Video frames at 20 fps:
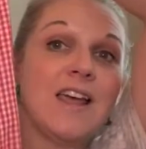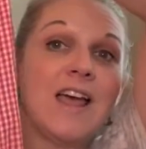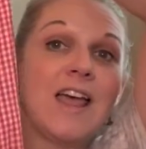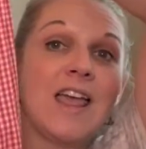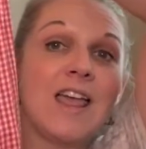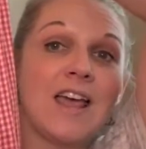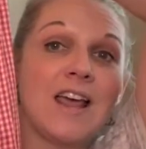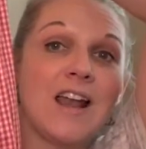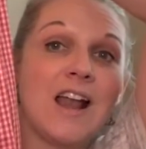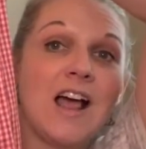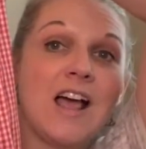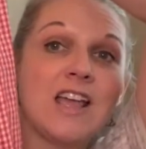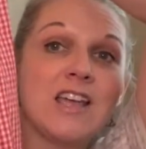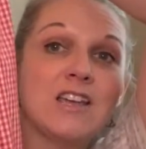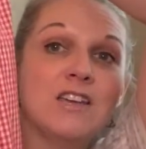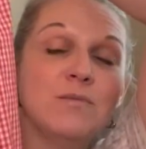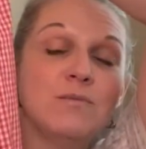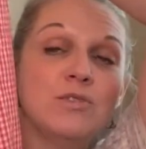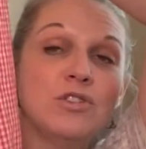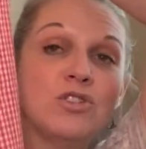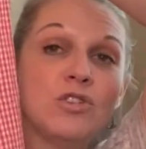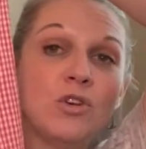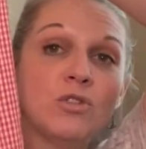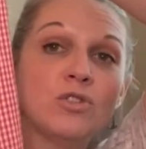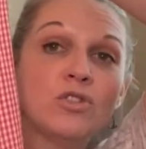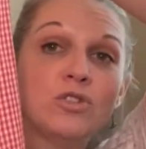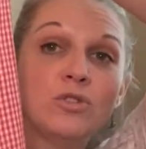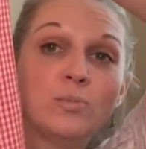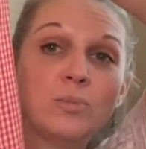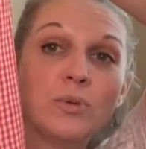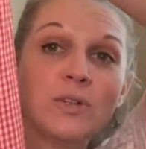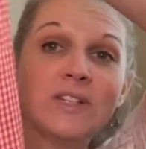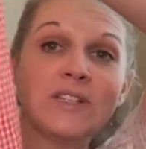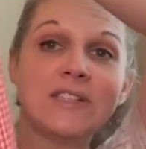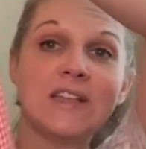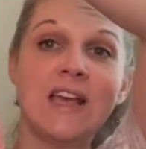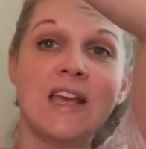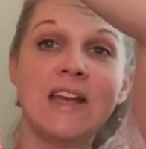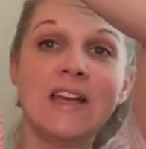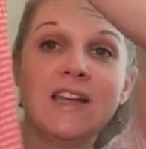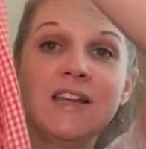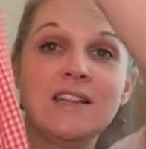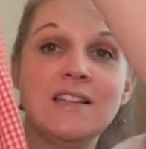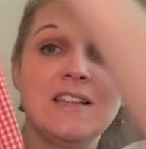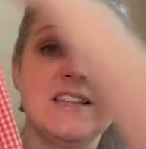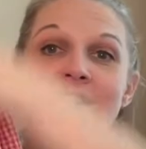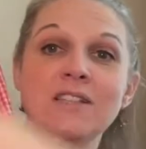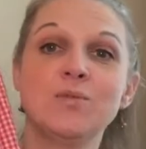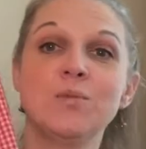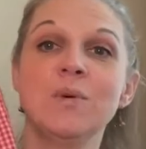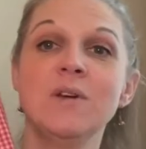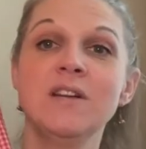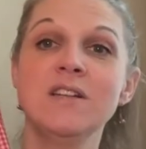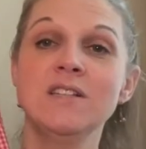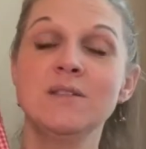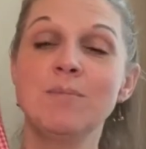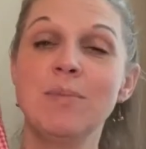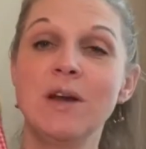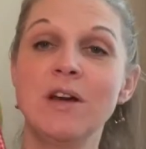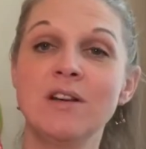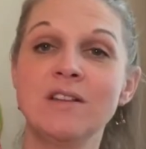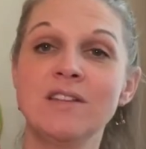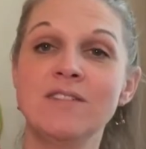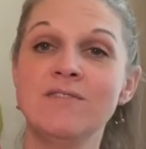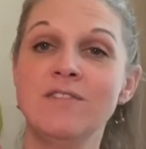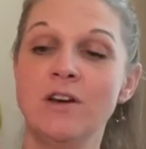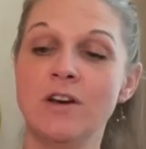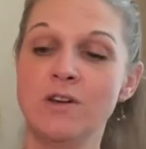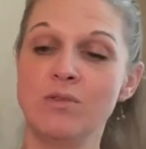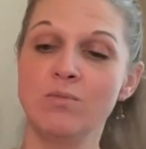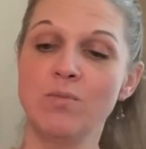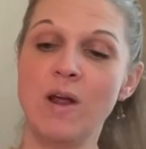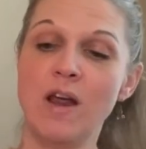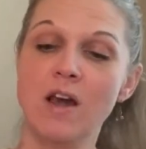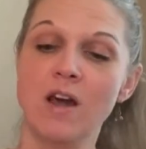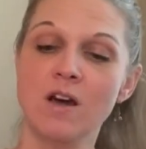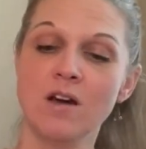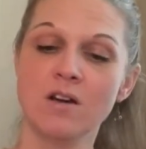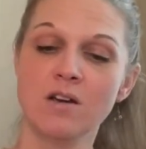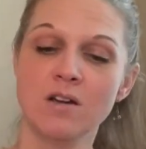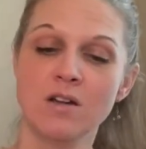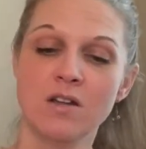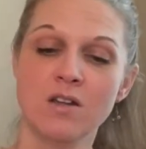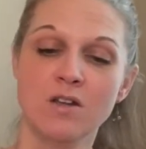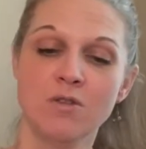And I am so super excited. This one is apparently very rare.